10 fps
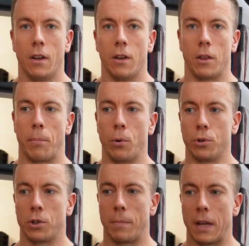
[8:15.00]
the pull
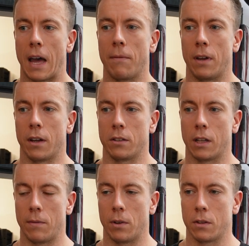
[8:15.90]
should be heavier to
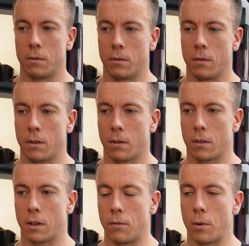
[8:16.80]
give
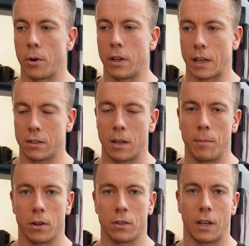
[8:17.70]
your body that
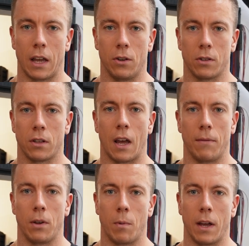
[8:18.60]
stimulus to get used to
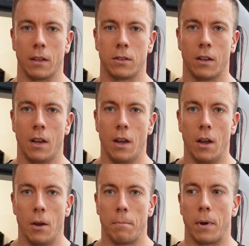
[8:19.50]
heavier weights,
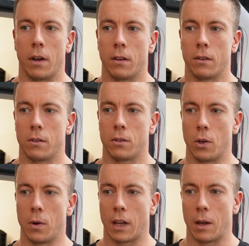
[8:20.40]
but
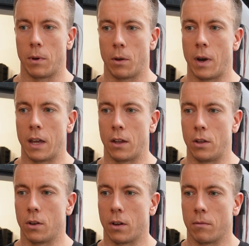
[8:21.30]
doing it with a weight that
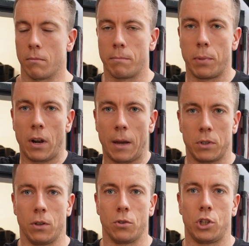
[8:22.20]
you can pull up
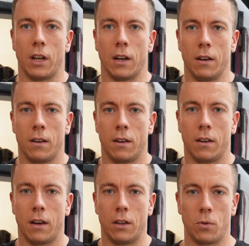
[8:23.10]
to your chin
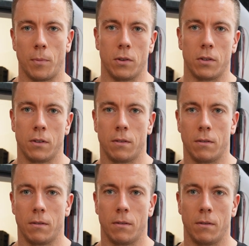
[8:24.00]
is almost
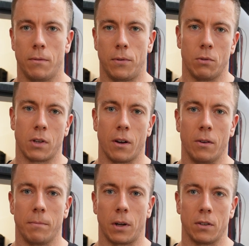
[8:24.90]
futile,
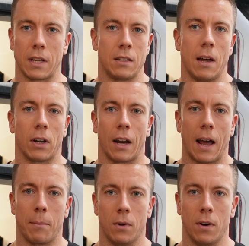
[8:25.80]
because that's never going to
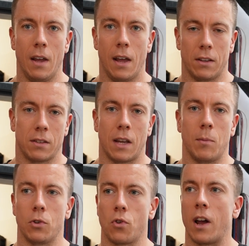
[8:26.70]
happen. And it's the same
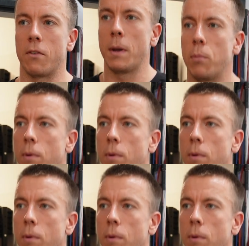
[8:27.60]
with the drive. People